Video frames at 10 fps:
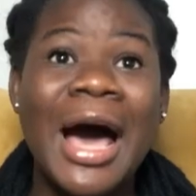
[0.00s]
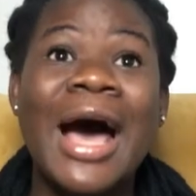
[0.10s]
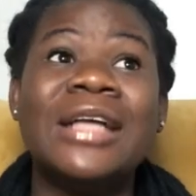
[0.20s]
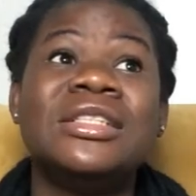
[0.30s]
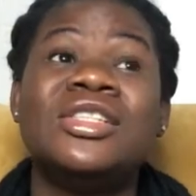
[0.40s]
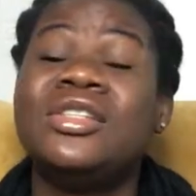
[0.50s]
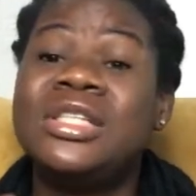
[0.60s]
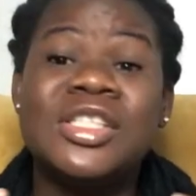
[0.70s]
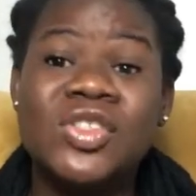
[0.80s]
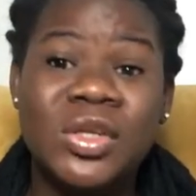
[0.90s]
And
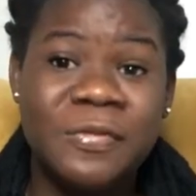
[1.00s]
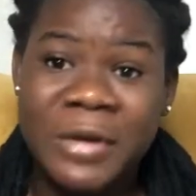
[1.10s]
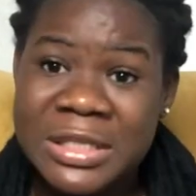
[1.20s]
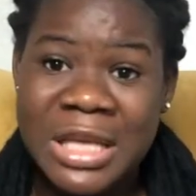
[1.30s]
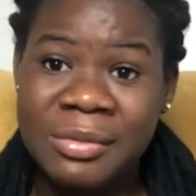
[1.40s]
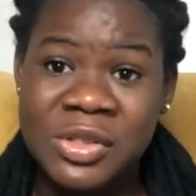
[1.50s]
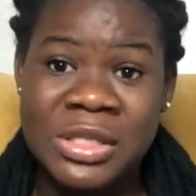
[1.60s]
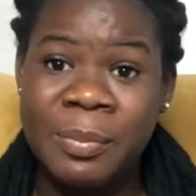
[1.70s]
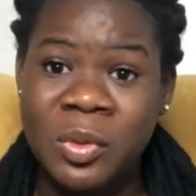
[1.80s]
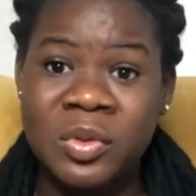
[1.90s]
this is not the first time
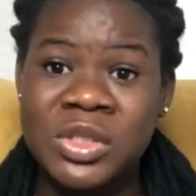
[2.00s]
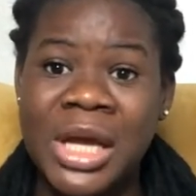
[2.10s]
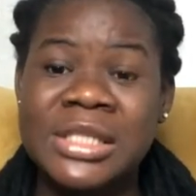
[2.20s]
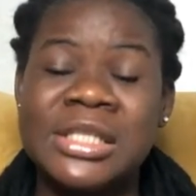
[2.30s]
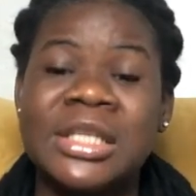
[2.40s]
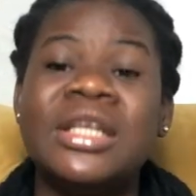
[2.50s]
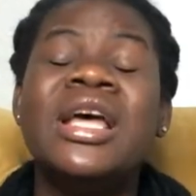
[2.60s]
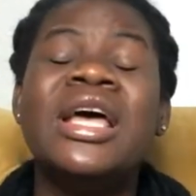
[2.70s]
she's apologizing.